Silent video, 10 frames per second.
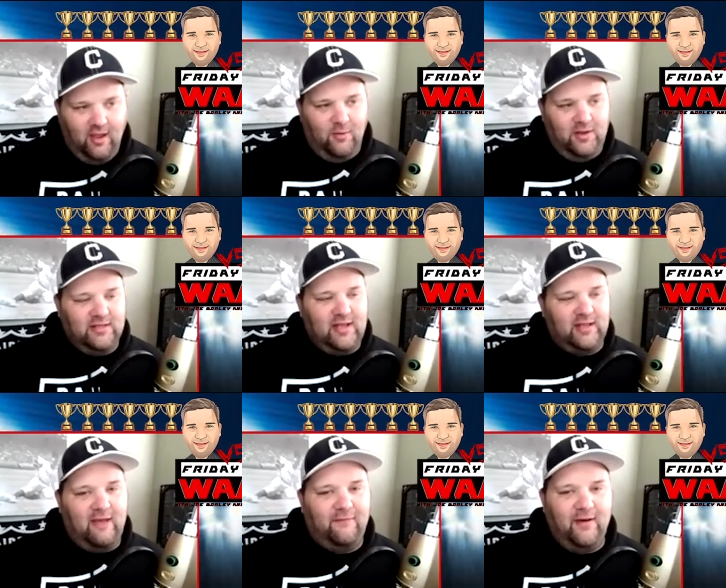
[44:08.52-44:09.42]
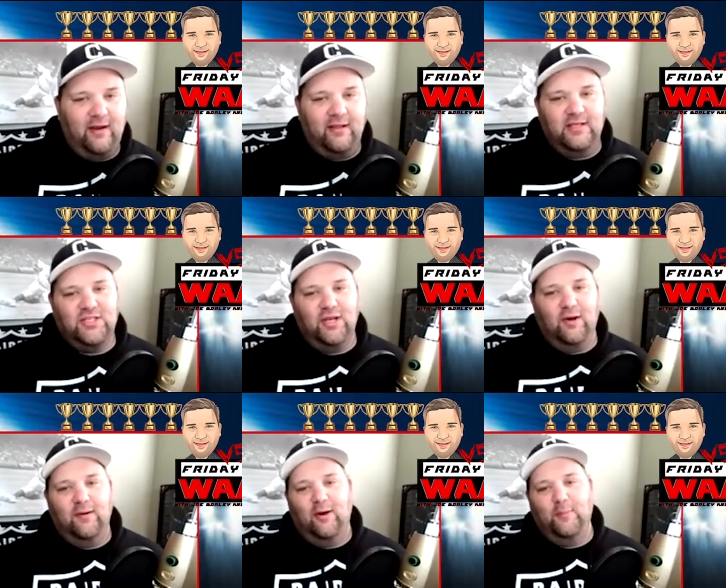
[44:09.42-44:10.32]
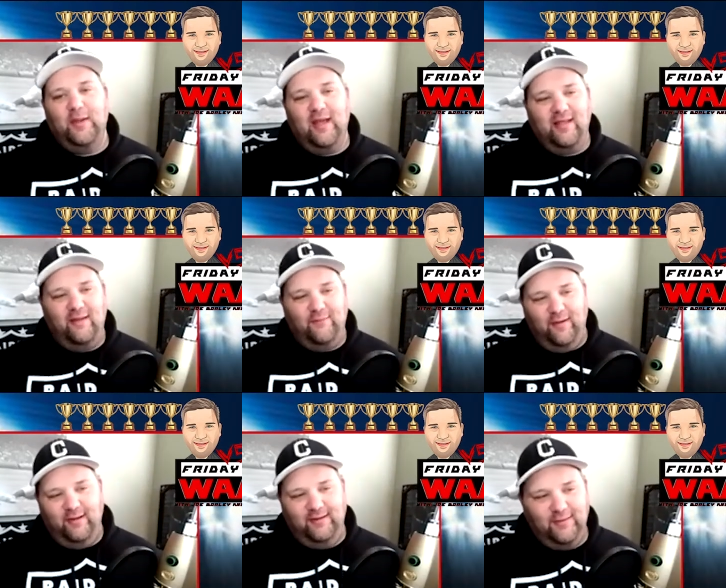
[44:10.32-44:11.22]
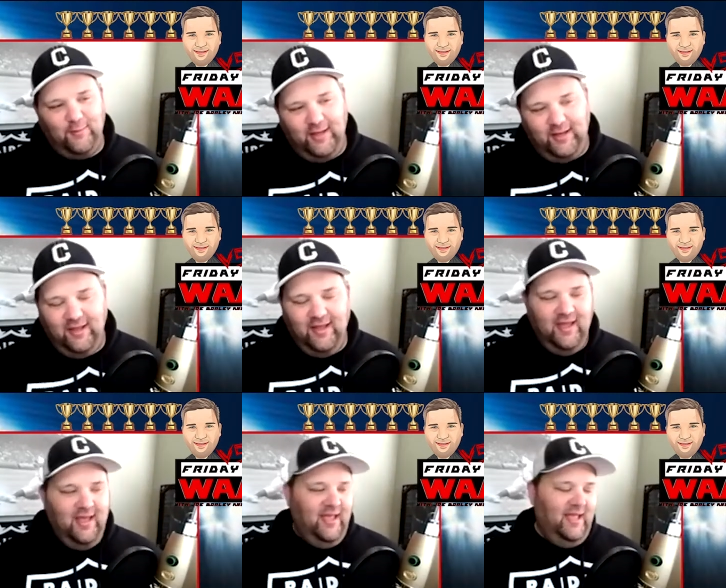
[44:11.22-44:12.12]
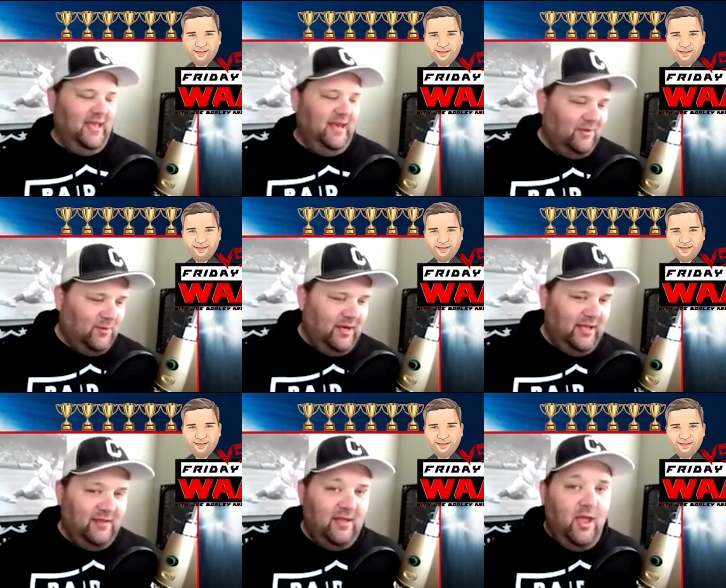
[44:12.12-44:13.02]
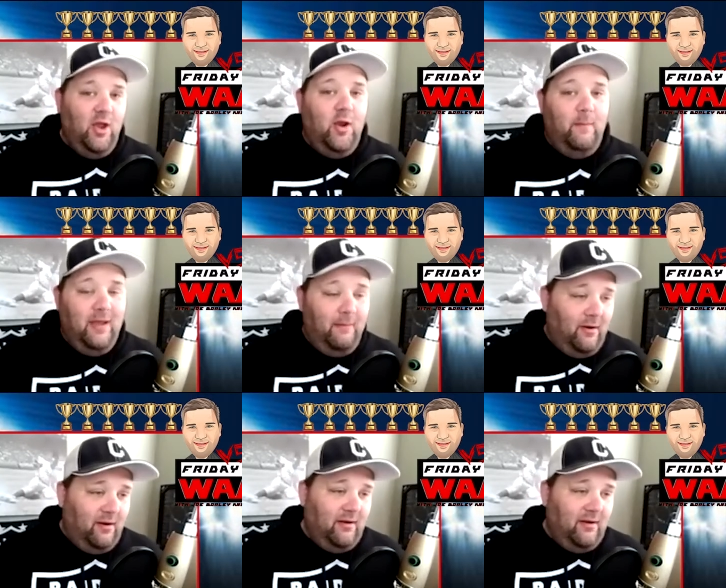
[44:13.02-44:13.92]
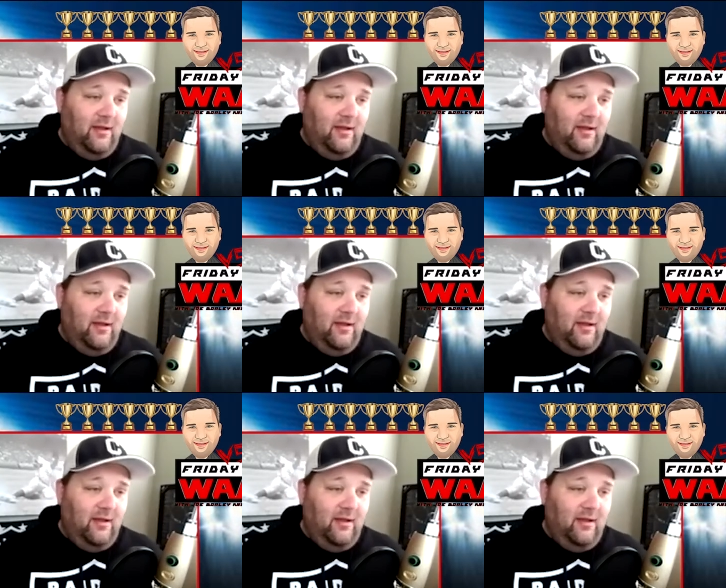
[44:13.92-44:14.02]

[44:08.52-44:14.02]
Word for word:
Speaker 1: We just like to have fun on this show. I hope you guys have fun this week. It is what it is. Remember,